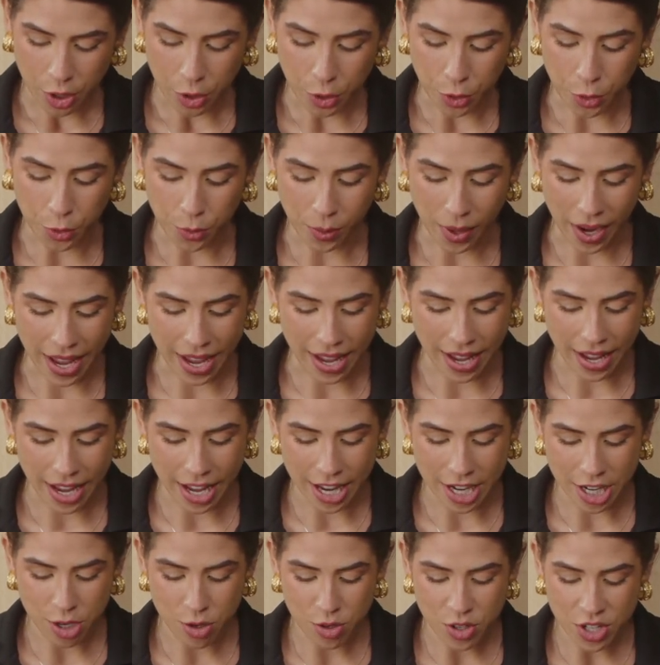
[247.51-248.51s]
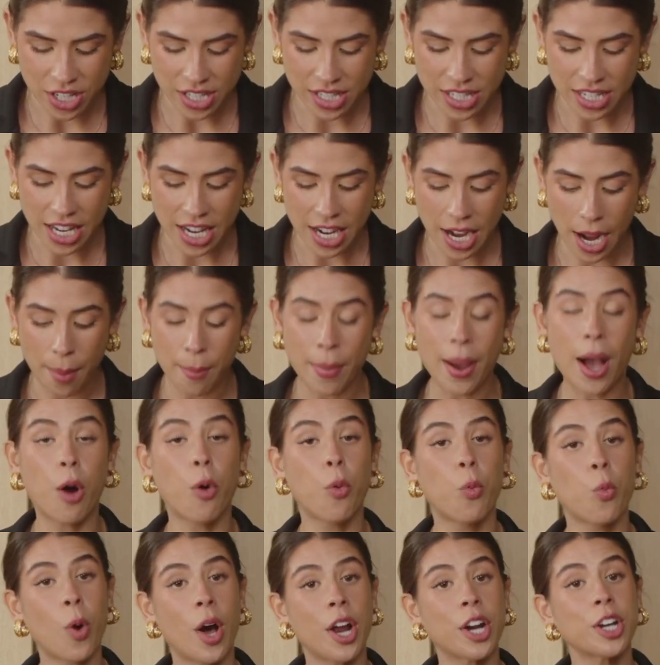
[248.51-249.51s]
Great, and you just need
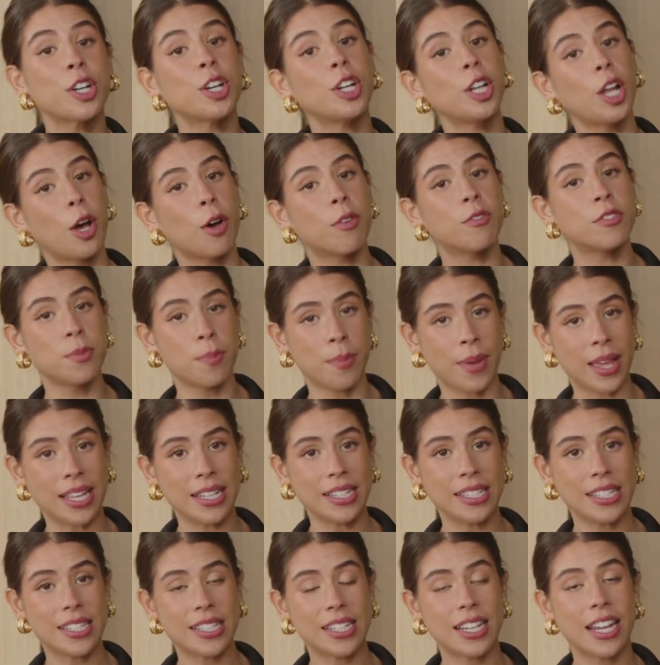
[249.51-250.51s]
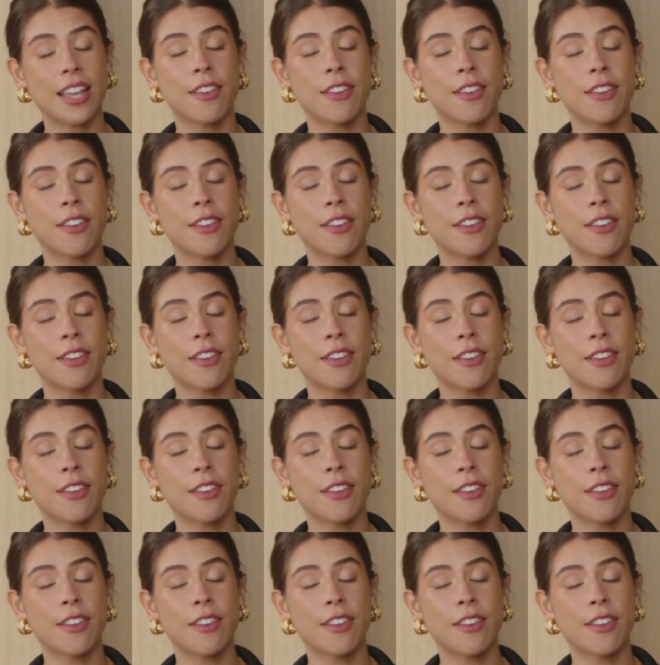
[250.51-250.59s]
about 1 clove minced.